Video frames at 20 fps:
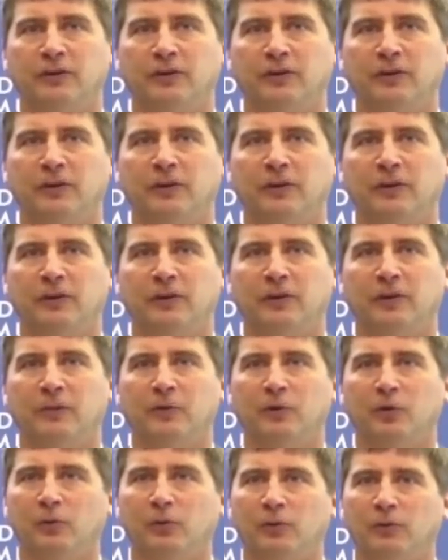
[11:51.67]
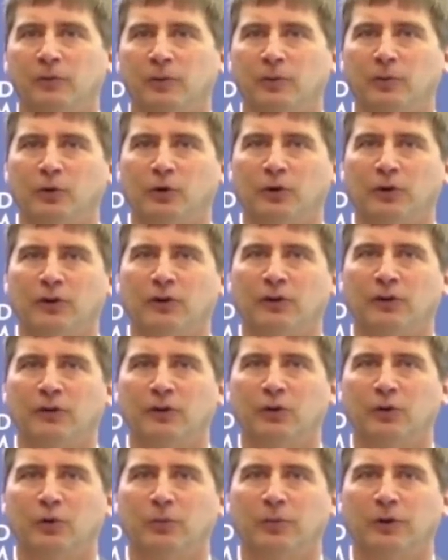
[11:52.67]
um, you know, we've been working on the
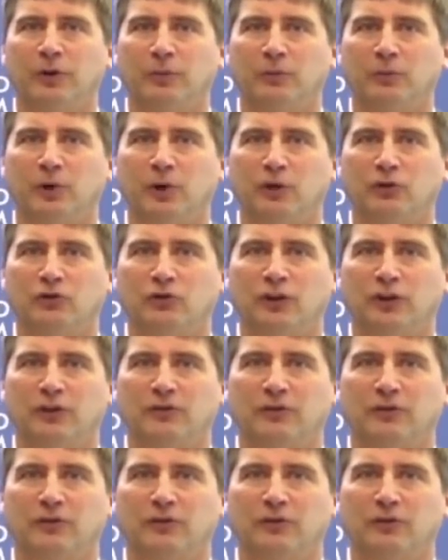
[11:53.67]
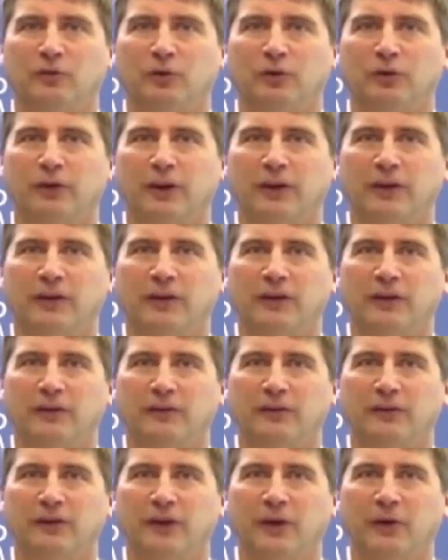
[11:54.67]
European project for
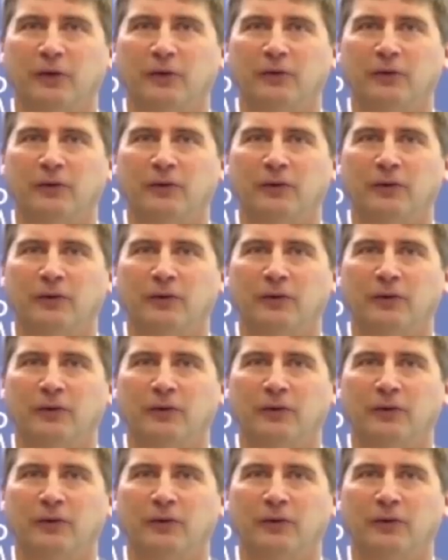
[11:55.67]
decades now.